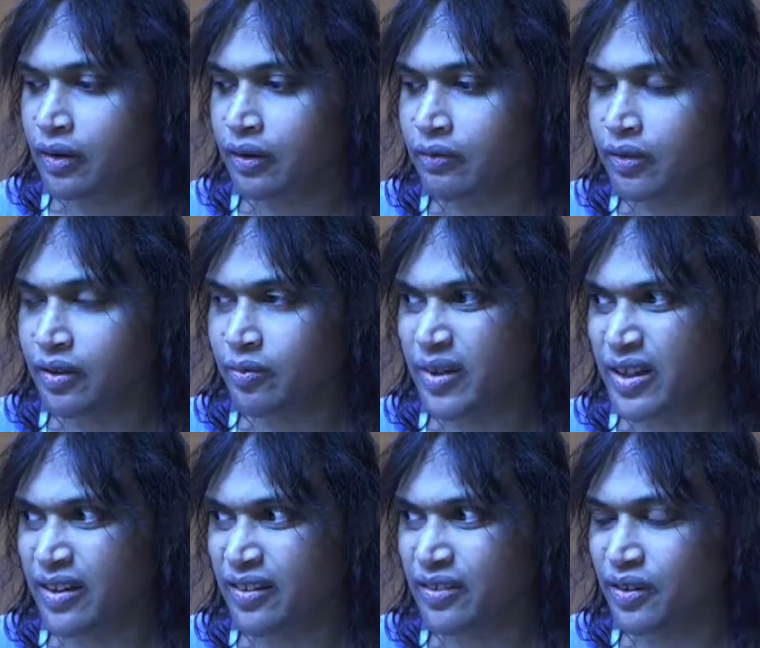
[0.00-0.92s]
Well, my
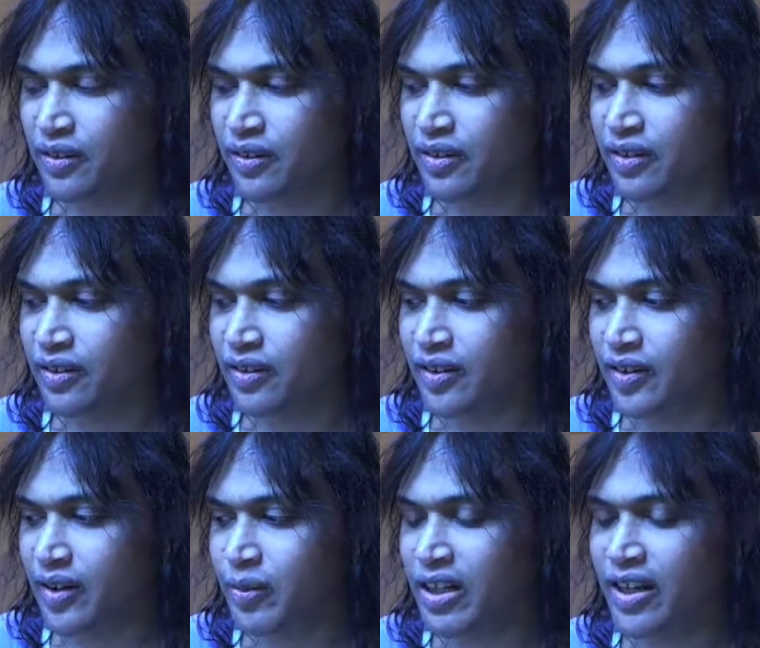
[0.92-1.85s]
legs hurt, and
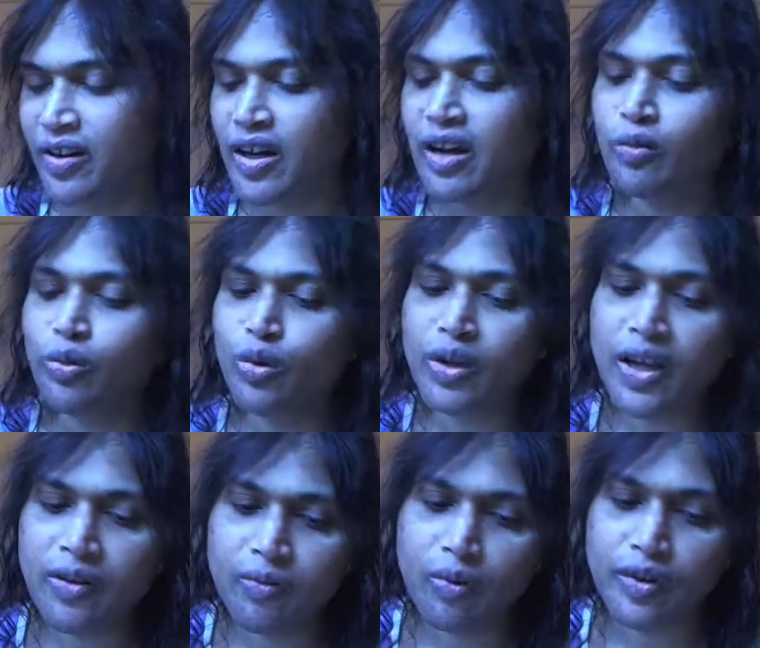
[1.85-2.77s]
I mean, I, I would
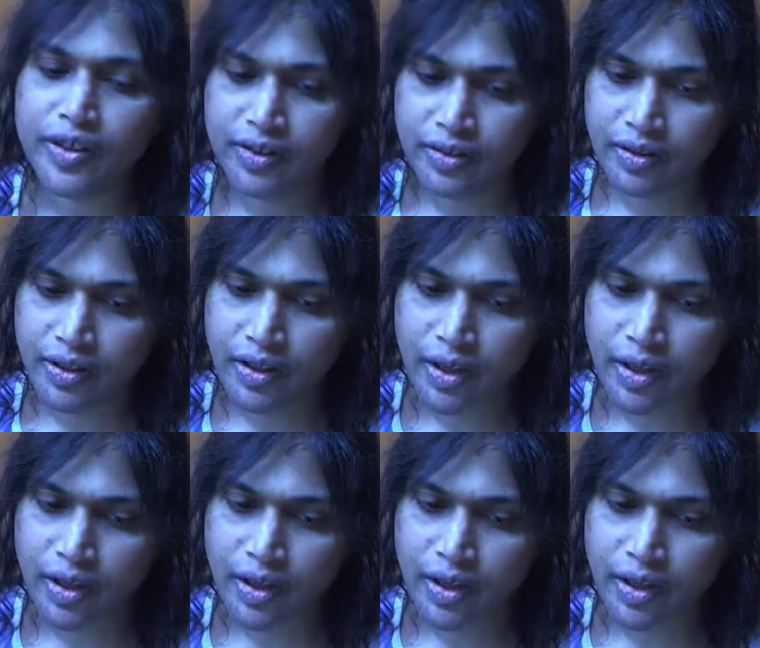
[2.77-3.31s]
have wanted to.